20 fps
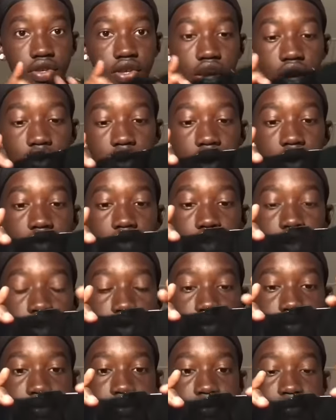However,
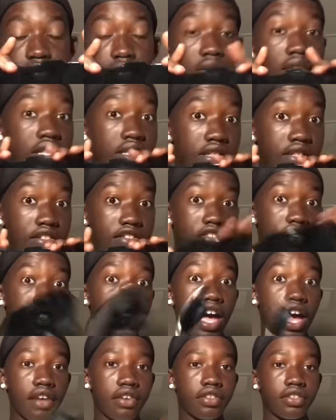it's
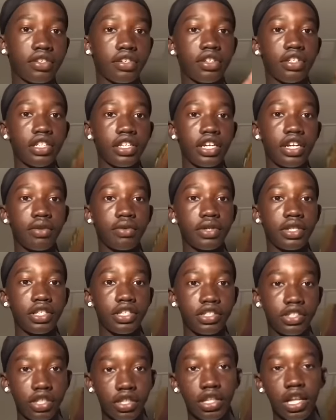not clear in
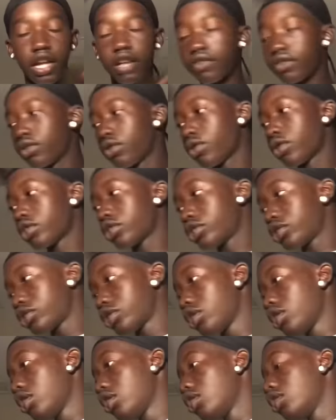the sunlight, of course.
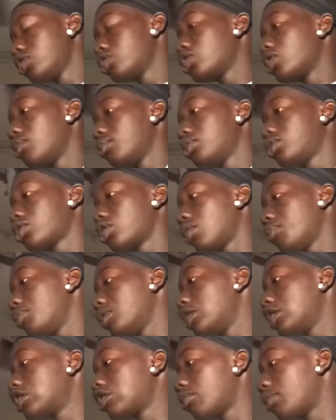So I'm just gonna
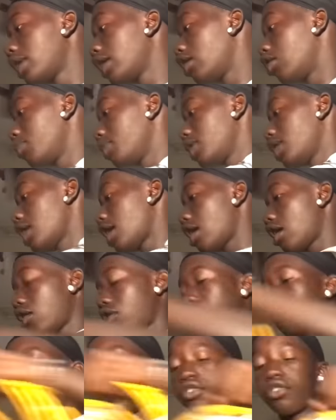put this on my helmet
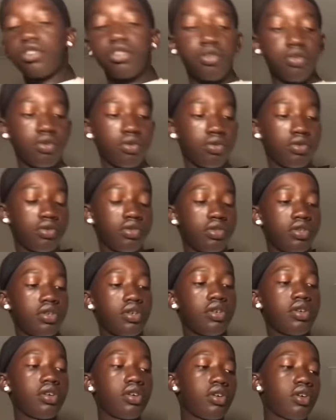now for
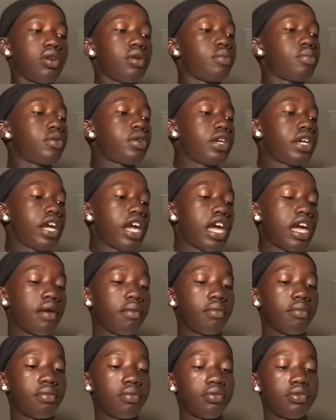
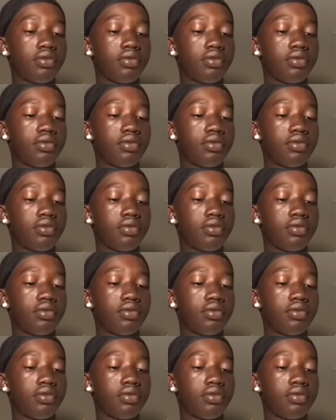pregame.